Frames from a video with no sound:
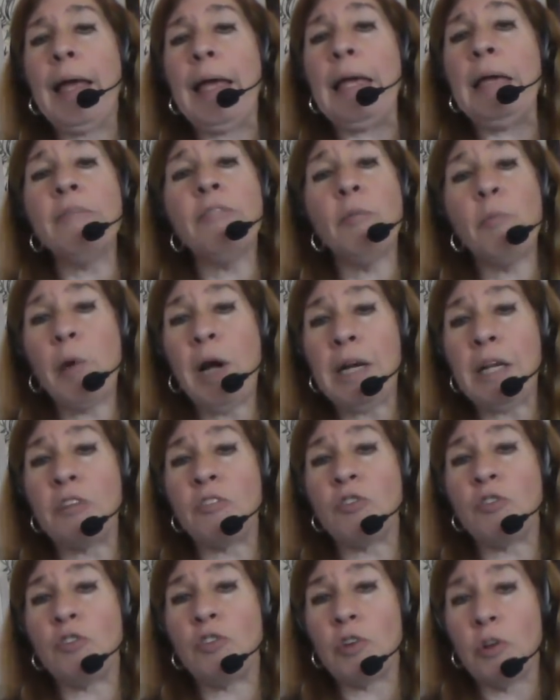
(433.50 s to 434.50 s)
even when
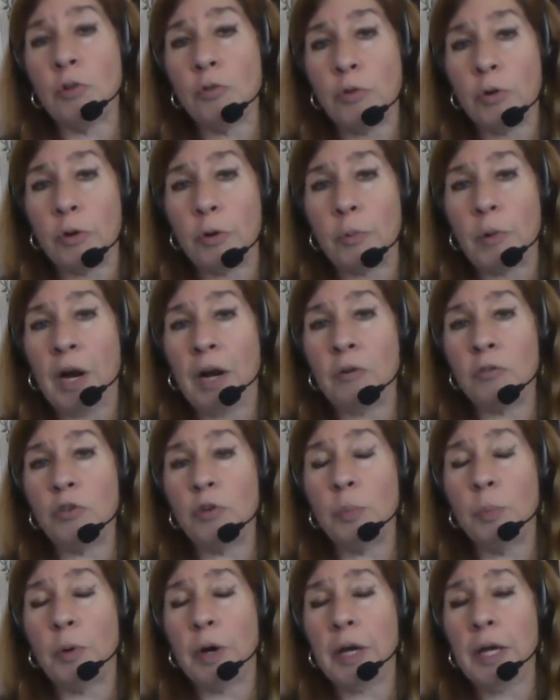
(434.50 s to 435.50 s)
it's children around
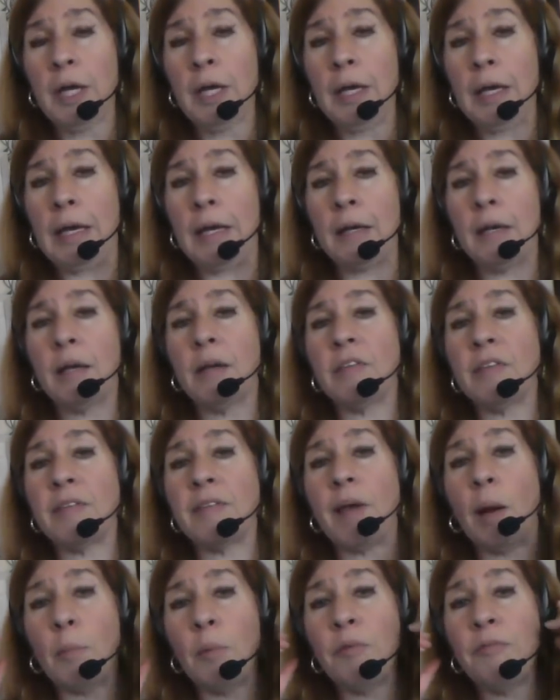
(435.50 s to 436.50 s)
you bringing it.
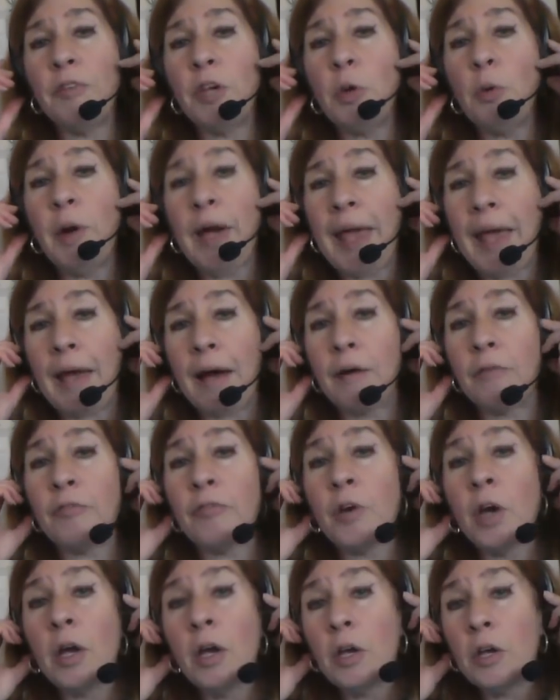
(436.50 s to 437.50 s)
Some of you
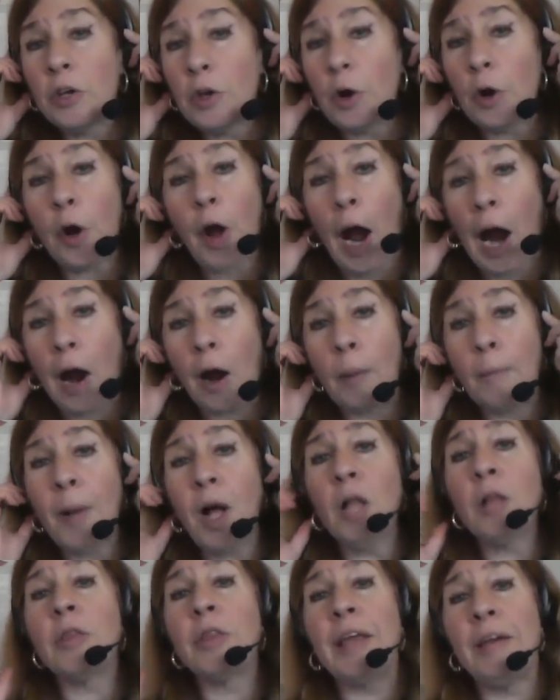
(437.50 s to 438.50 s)
have your
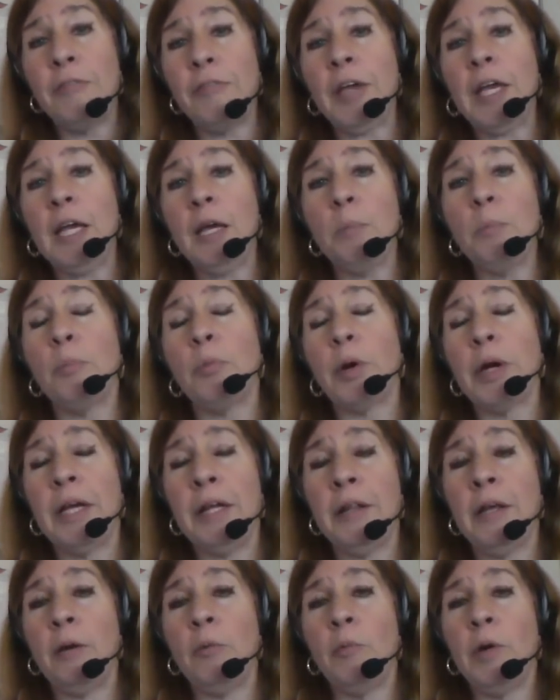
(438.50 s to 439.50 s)
karma living and
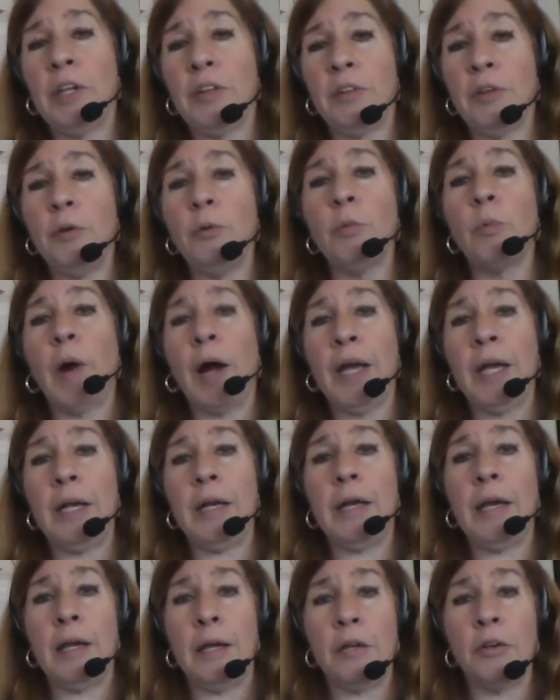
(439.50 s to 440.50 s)
breathing with you right
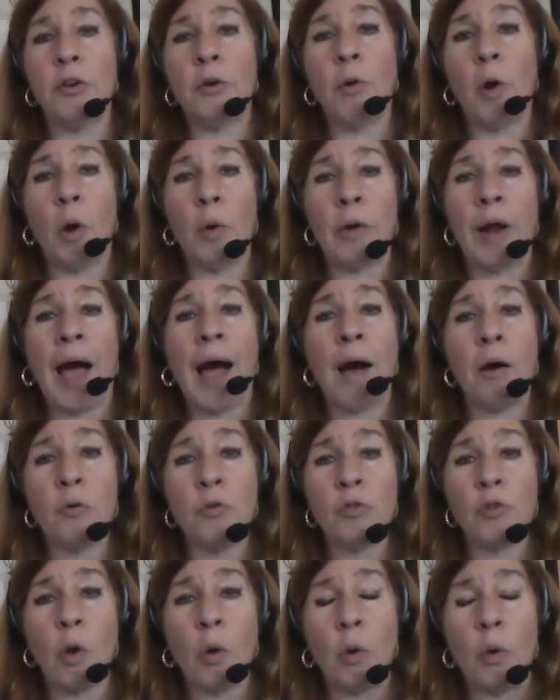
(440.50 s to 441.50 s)
in your own
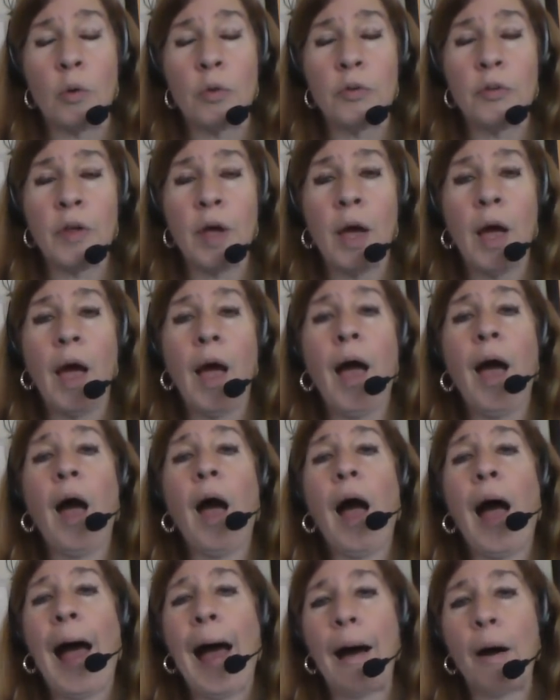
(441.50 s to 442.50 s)
household?
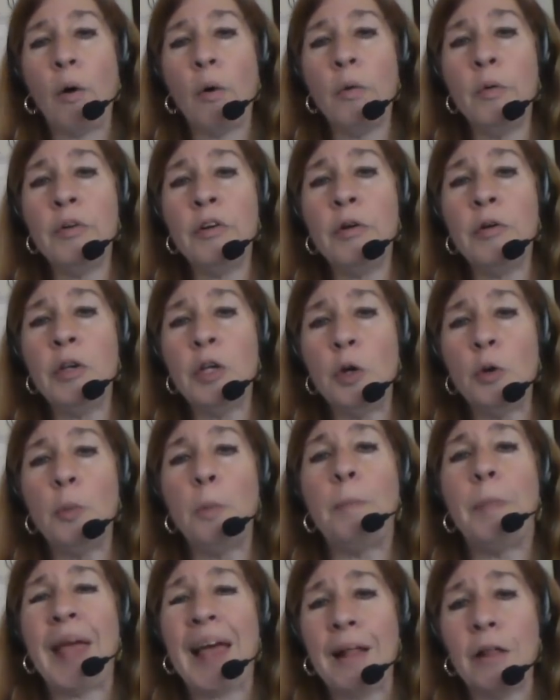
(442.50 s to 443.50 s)
How do you
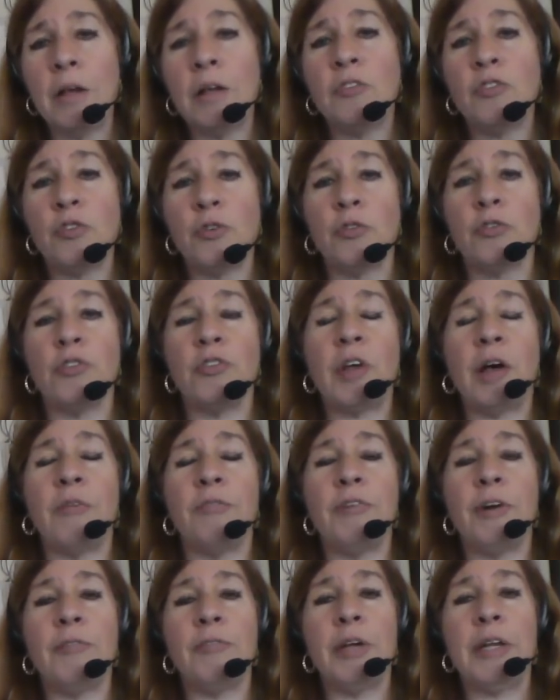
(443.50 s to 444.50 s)
balance
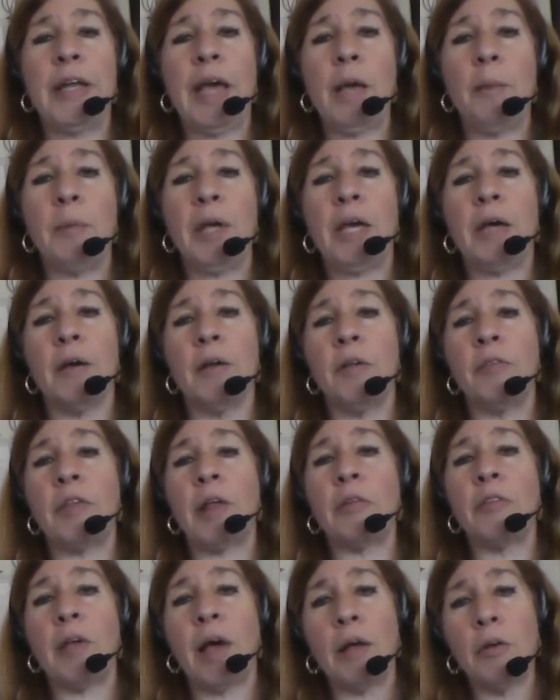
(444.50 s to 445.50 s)
yourself every day? Because
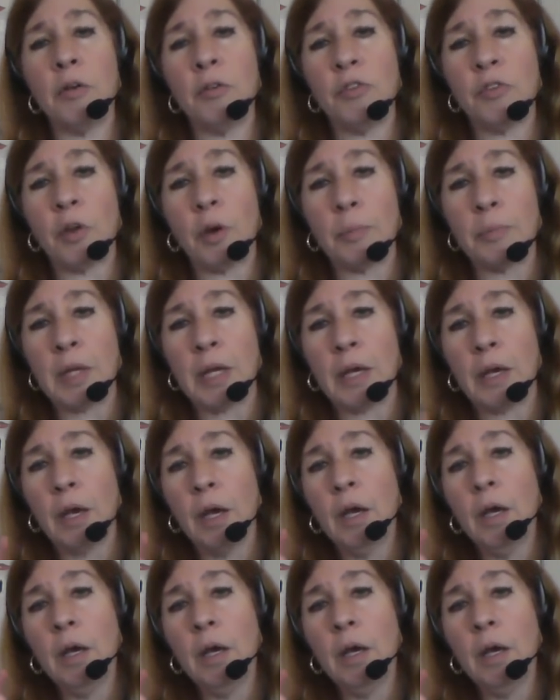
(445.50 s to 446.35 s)
I'll tell you something.